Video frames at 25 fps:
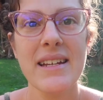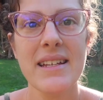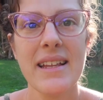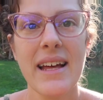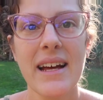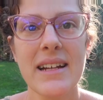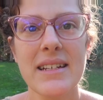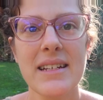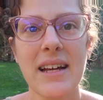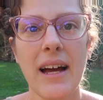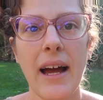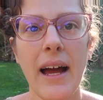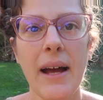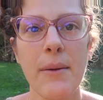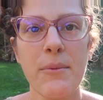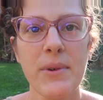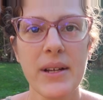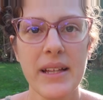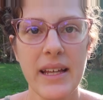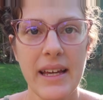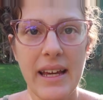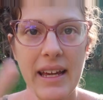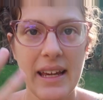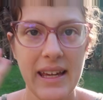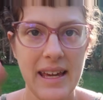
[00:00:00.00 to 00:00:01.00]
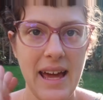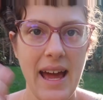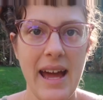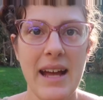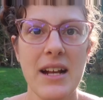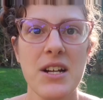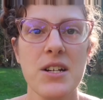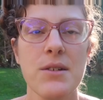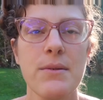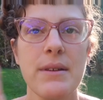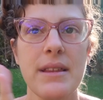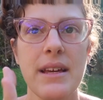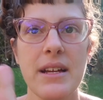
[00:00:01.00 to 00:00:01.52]
that time really
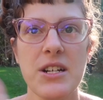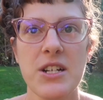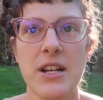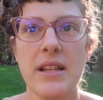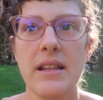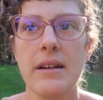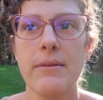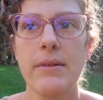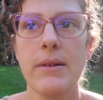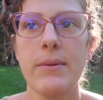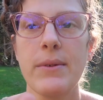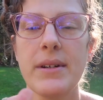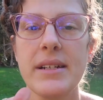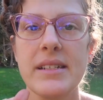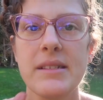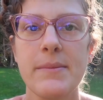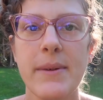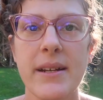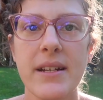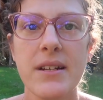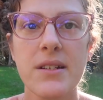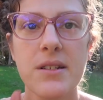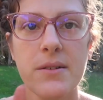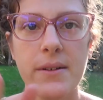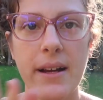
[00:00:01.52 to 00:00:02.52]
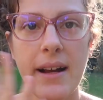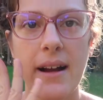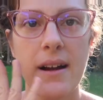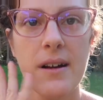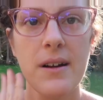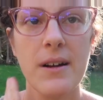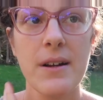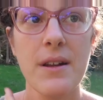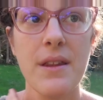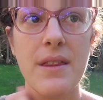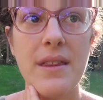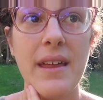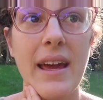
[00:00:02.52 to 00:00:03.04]
engaged with each other. We want to spend it doing our
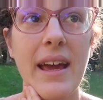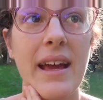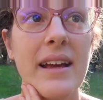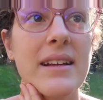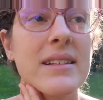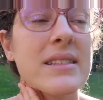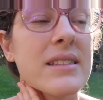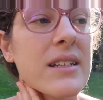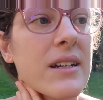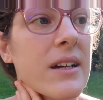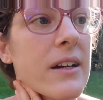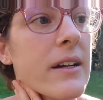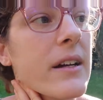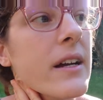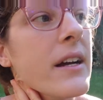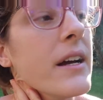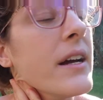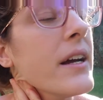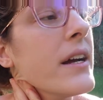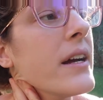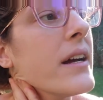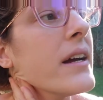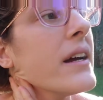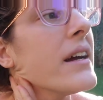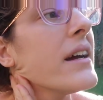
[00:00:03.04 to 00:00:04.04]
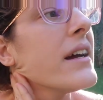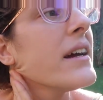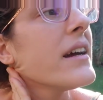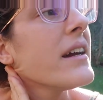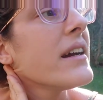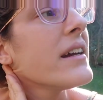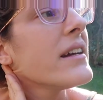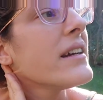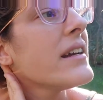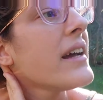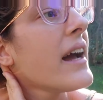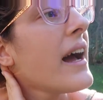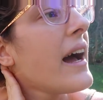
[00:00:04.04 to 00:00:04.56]
own thing. So
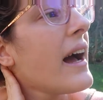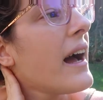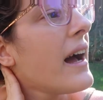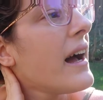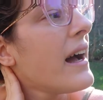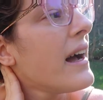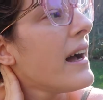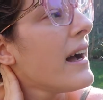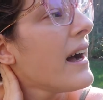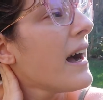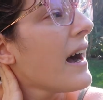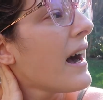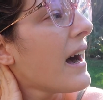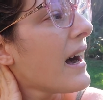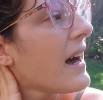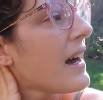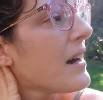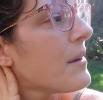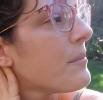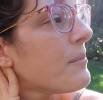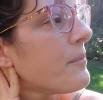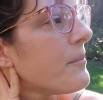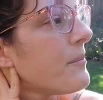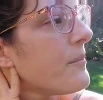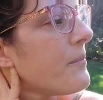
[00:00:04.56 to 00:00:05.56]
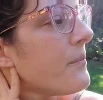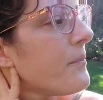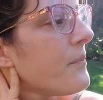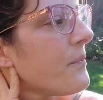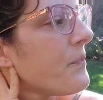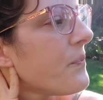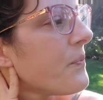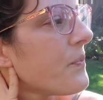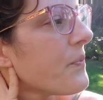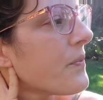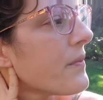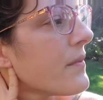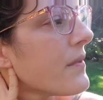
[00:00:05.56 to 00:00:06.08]
yeah, I'm
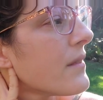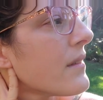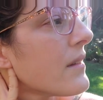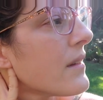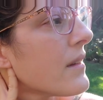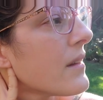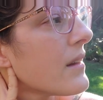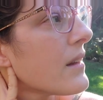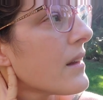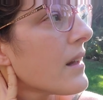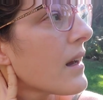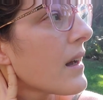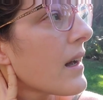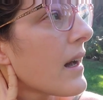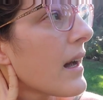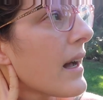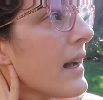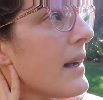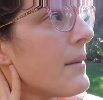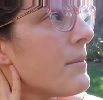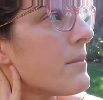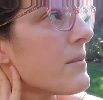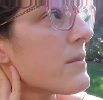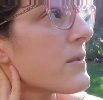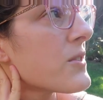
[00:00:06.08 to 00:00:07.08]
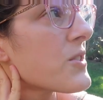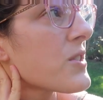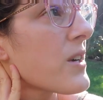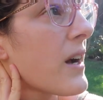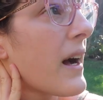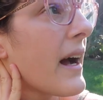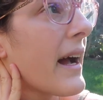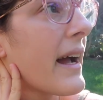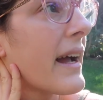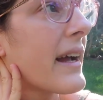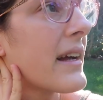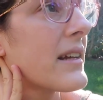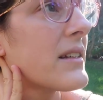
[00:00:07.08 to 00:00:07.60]

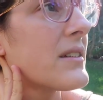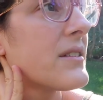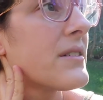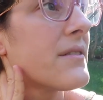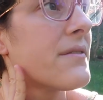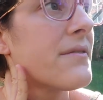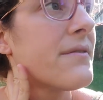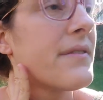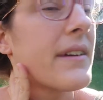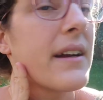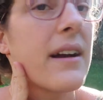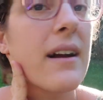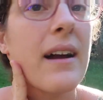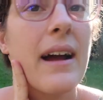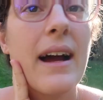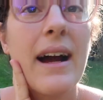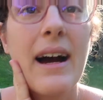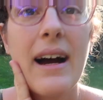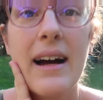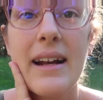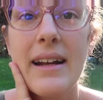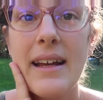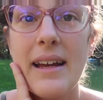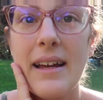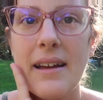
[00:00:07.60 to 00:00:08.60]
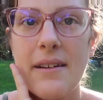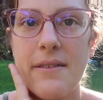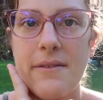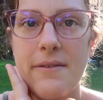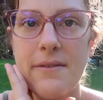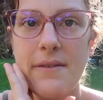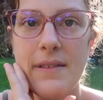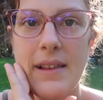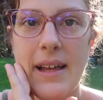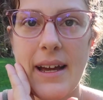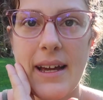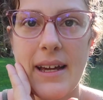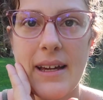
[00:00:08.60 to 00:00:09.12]
trying to figure out if
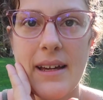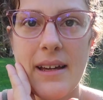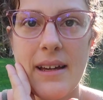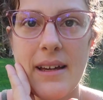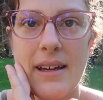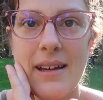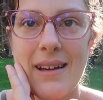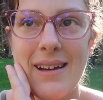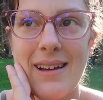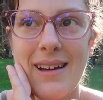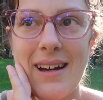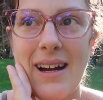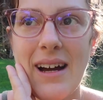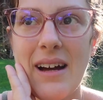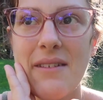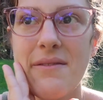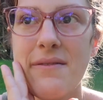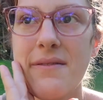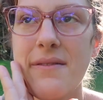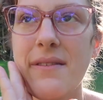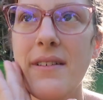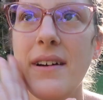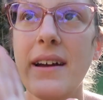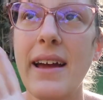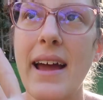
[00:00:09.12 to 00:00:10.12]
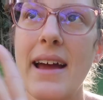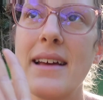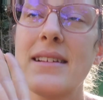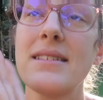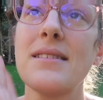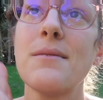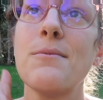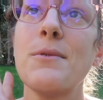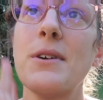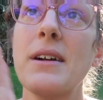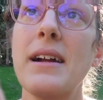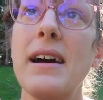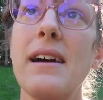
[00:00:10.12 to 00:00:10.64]
like
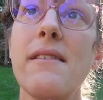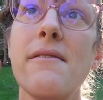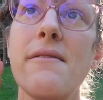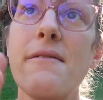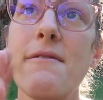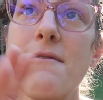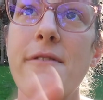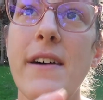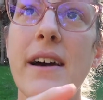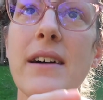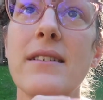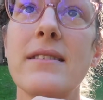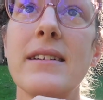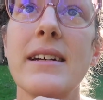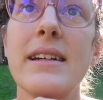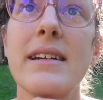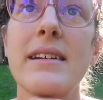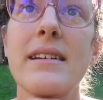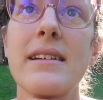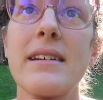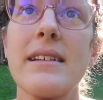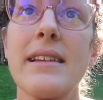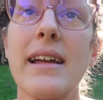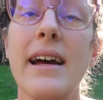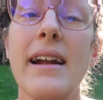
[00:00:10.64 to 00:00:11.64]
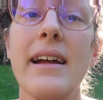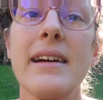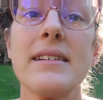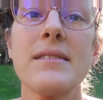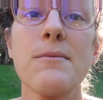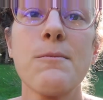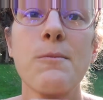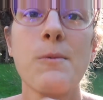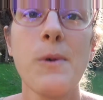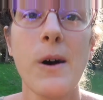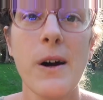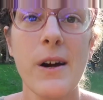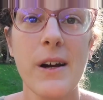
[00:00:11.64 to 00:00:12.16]
so what I've felt that
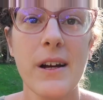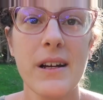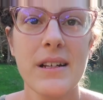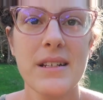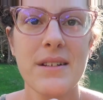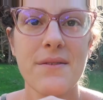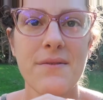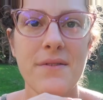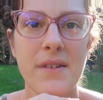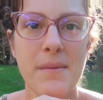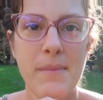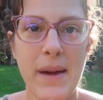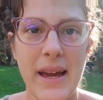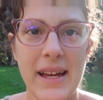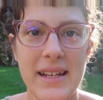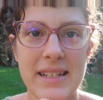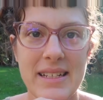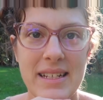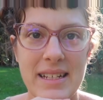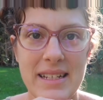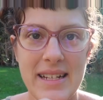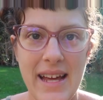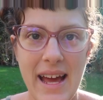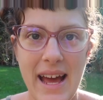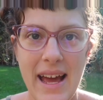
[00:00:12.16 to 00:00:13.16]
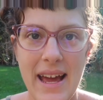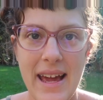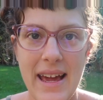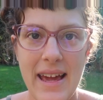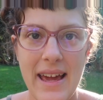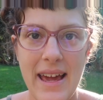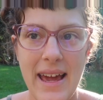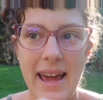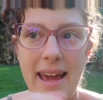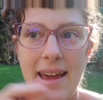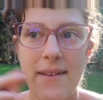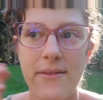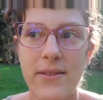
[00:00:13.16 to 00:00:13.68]
has worked for me
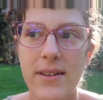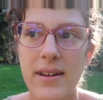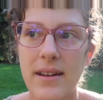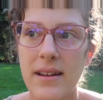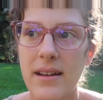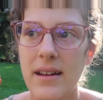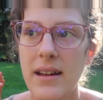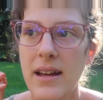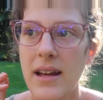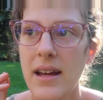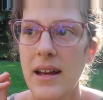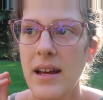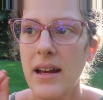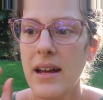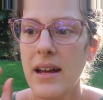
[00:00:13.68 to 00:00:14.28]
today, even